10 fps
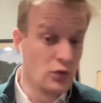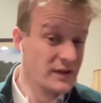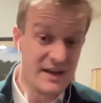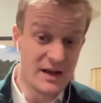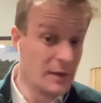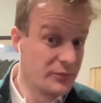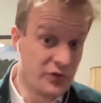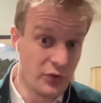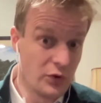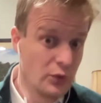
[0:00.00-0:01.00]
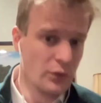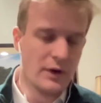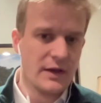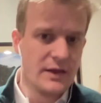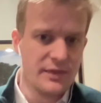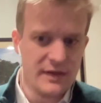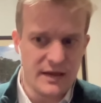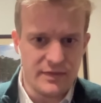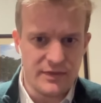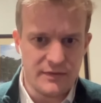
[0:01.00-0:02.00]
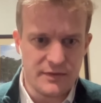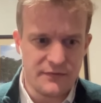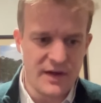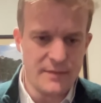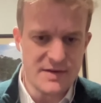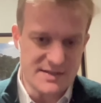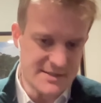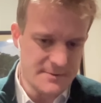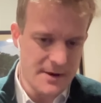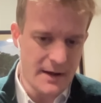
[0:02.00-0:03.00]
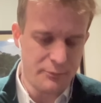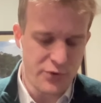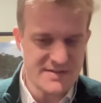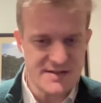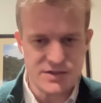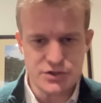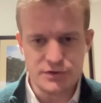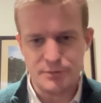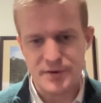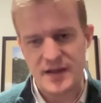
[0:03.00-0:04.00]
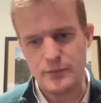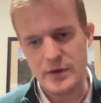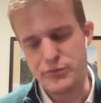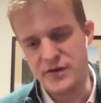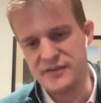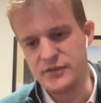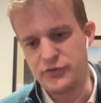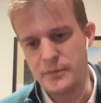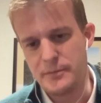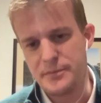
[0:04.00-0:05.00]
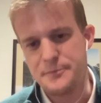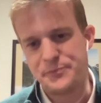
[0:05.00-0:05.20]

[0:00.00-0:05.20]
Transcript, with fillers: leading up to the famous presidential debate where President Trump